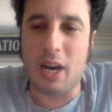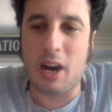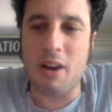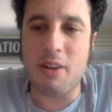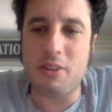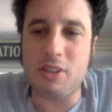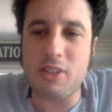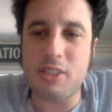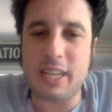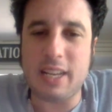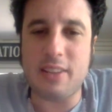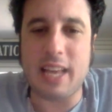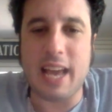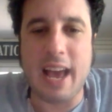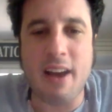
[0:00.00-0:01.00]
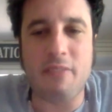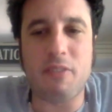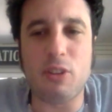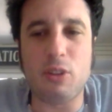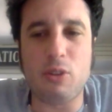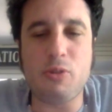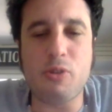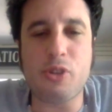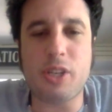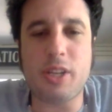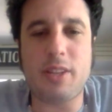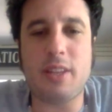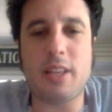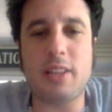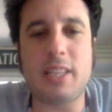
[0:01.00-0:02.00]
understand the
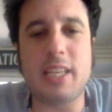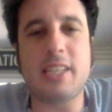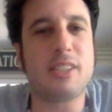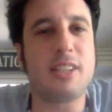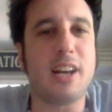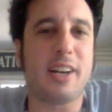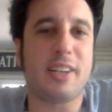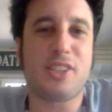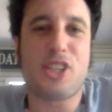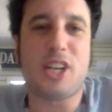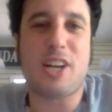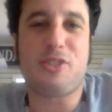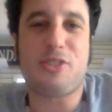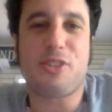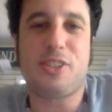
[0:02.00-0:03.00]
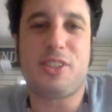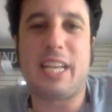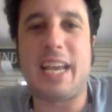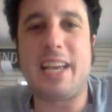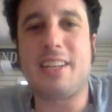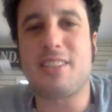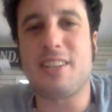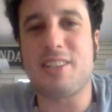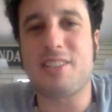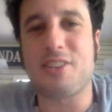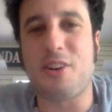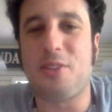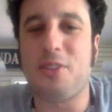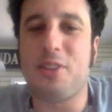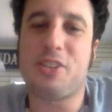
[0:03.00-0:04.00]
evolution that these nakshatras takes us
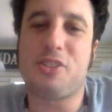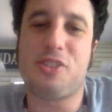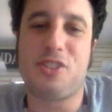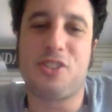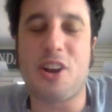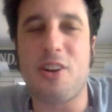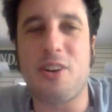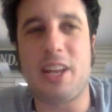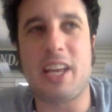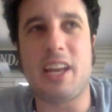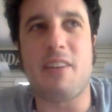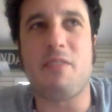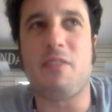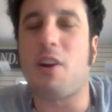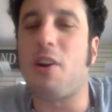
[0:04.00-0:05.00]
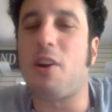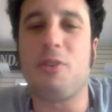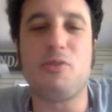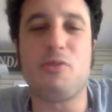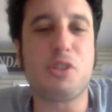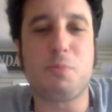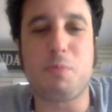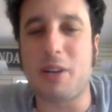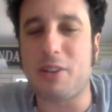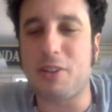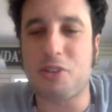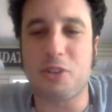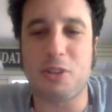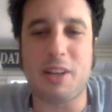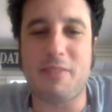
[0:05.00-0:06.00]
on this journey of our own
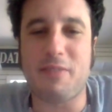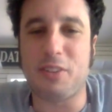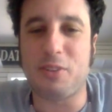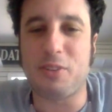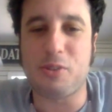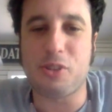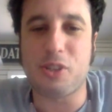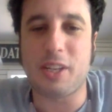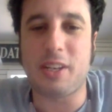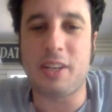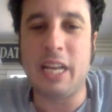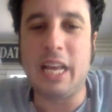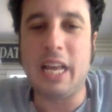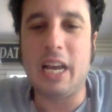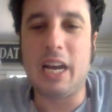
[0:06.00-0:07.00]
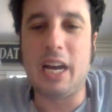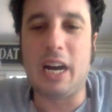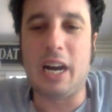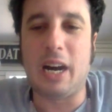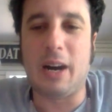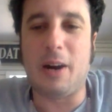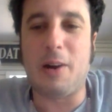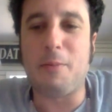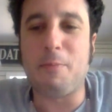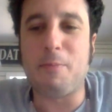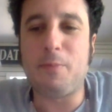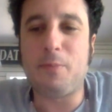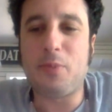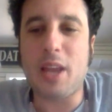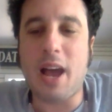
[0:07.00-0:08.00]
spiritual evolution.
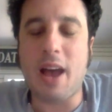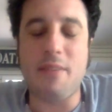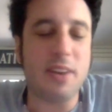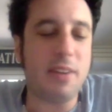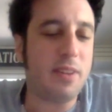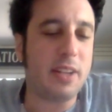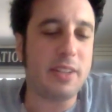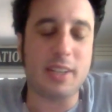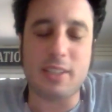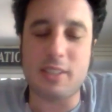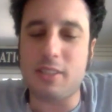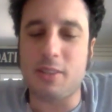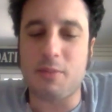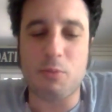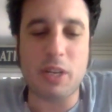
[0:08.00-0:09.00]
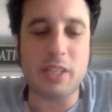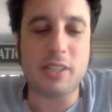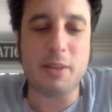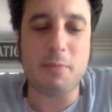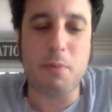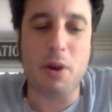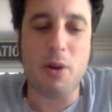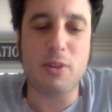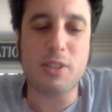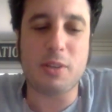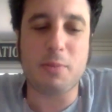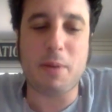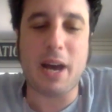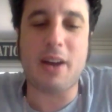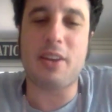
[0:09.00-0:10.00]
I've even done some recent posts
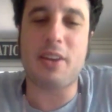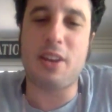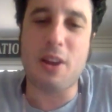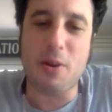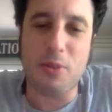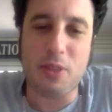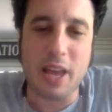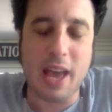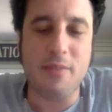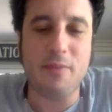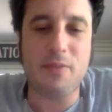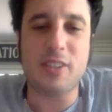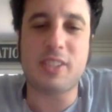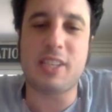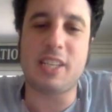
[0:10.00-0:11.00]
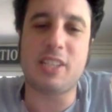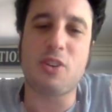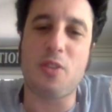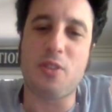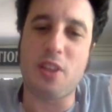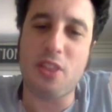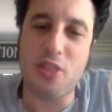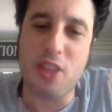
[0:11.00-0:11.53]
about, you know, the emphasis on the